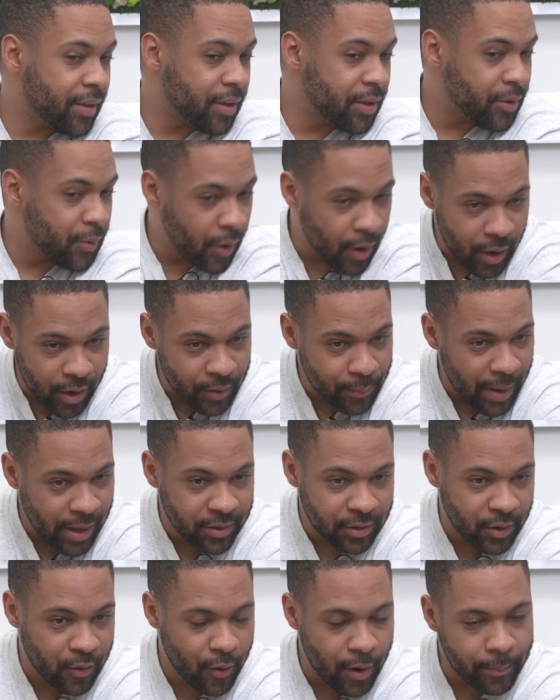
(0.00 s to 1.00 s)
you heard
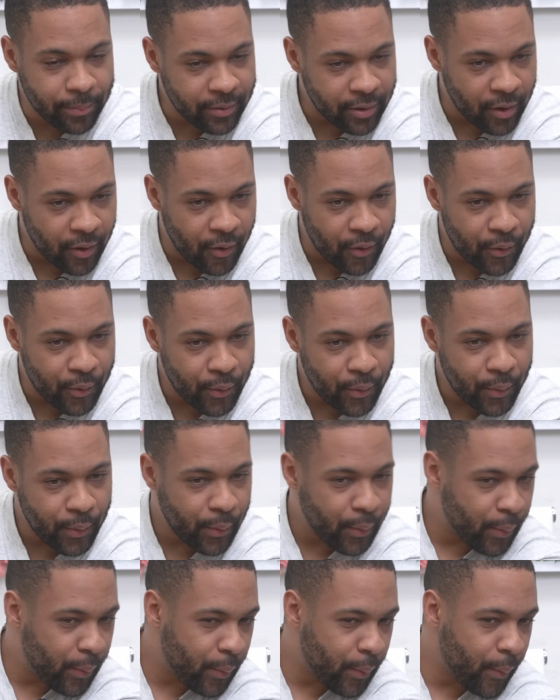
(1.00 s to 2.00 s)
about the crypto,
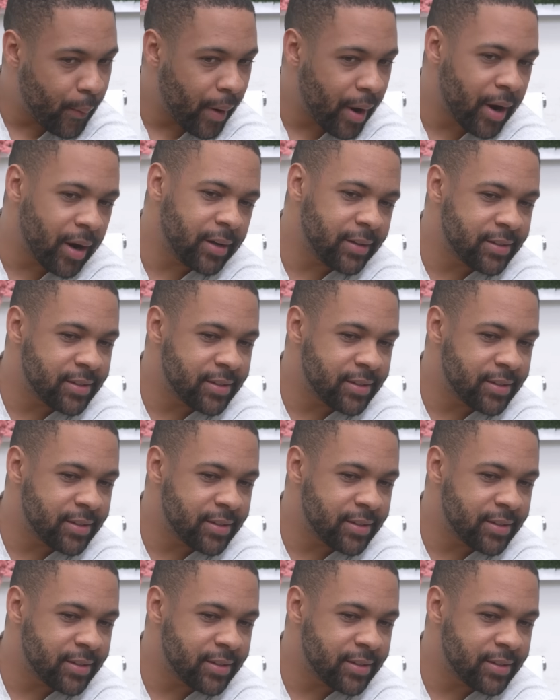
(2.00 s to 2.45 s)
where